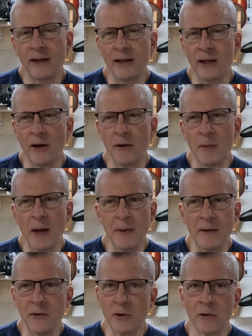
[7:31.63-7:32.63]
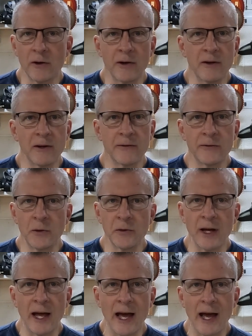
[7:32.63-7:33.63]
You know, maybe if you're going to do this full
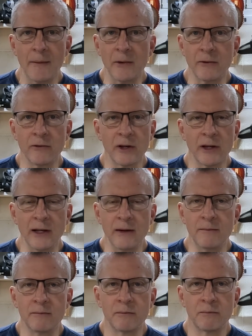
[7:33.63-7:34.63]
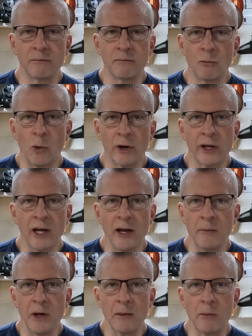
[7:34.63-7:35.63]
time and really want to
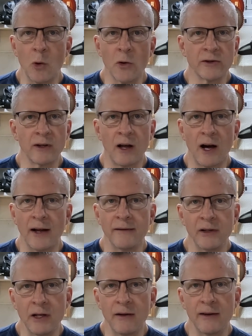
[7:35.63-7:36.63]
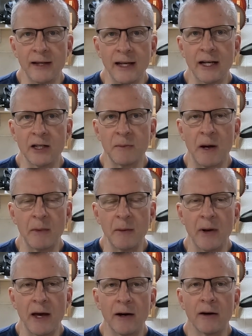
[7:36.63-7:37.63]
cut big boards a lot, you know, the 10 inch might be
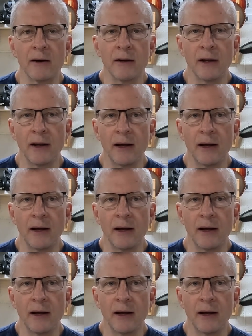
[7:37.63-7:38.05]
better.